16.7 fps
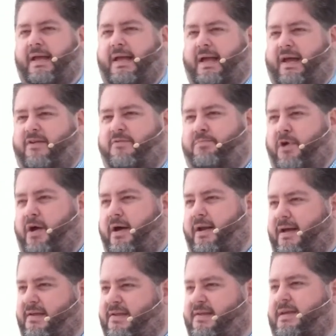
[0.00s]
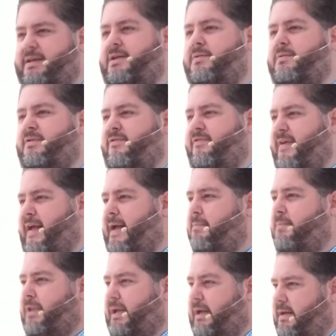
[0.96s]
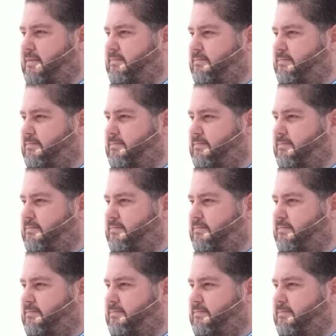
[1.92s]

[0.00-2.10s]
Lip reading: has brought us into his family.